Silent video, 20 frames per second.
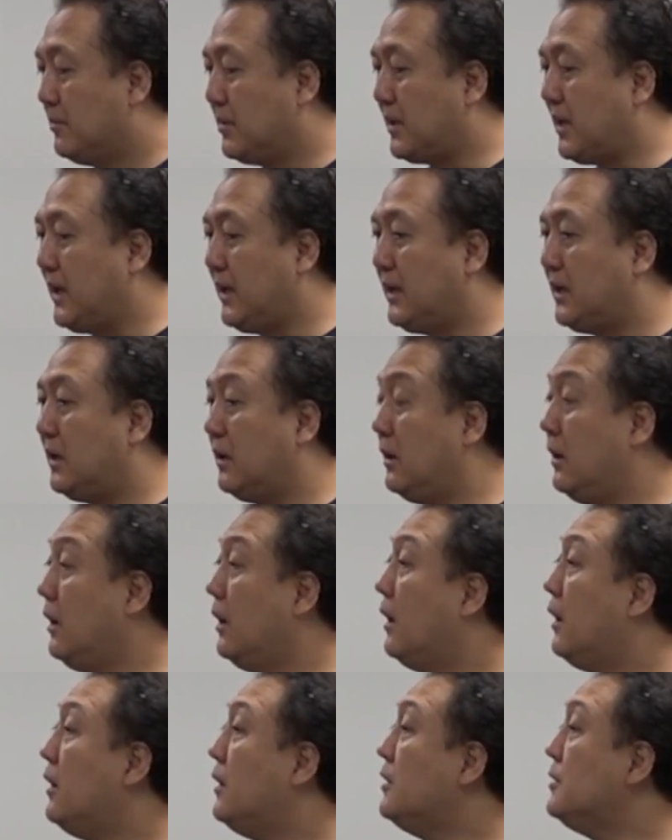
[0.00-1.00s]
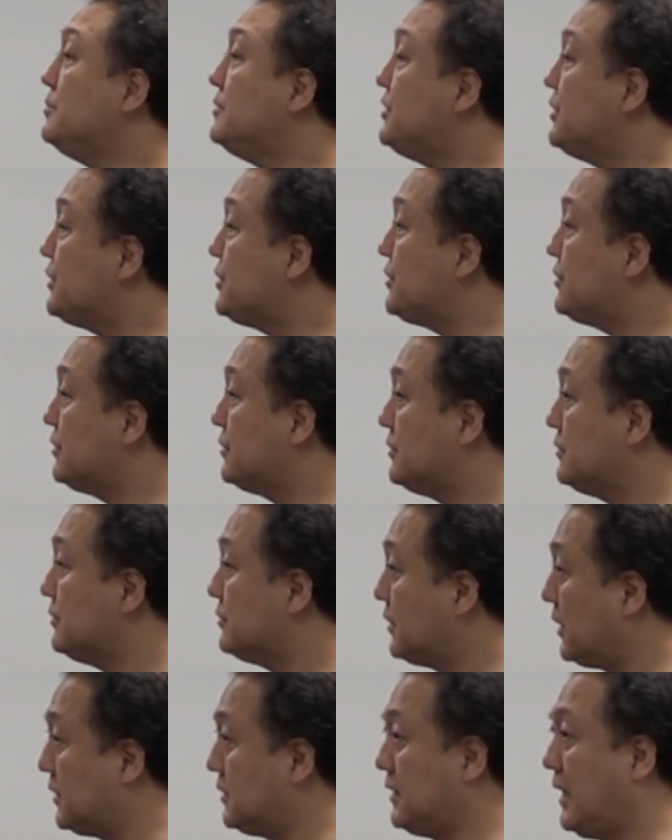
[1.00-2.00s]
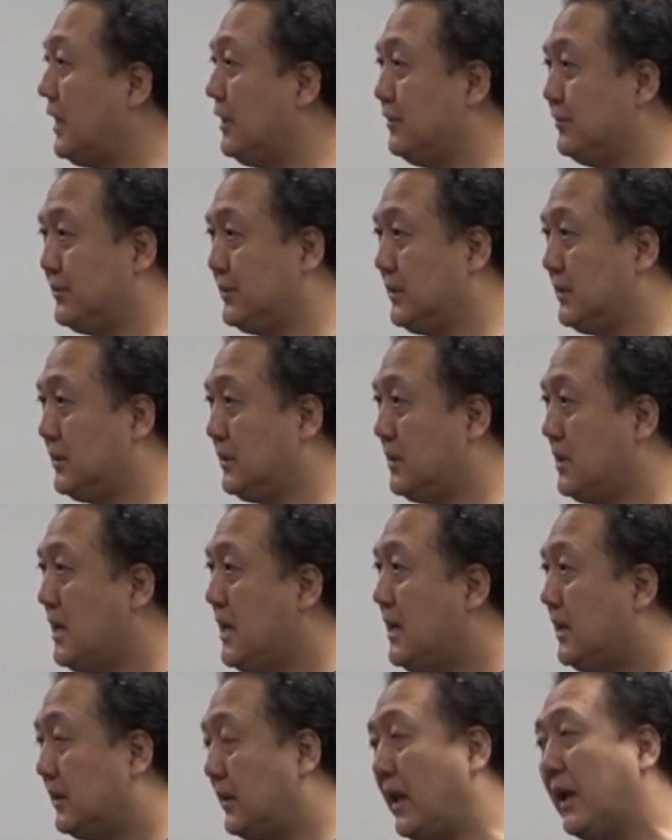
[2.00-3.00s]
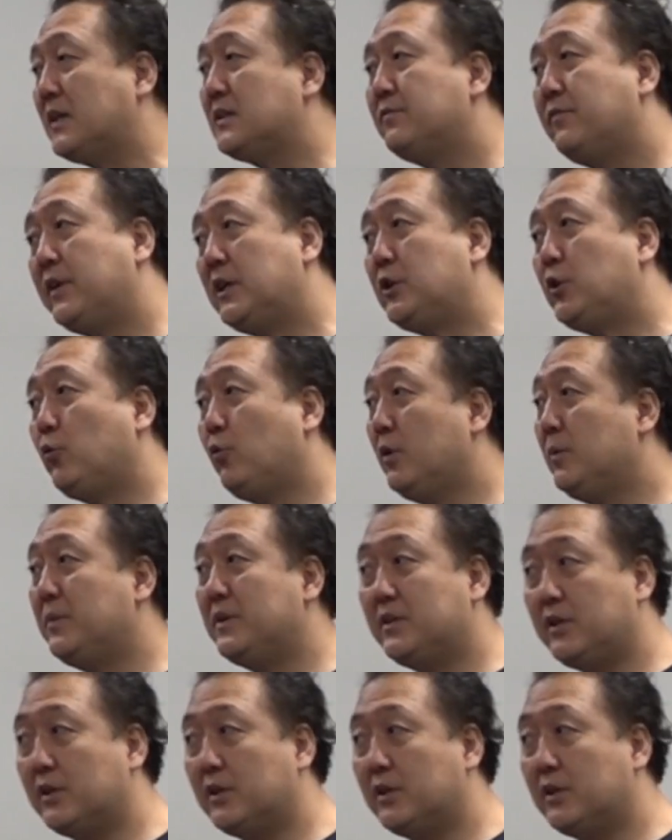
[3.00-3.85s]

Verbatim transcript: But I love digital technology. Next video will be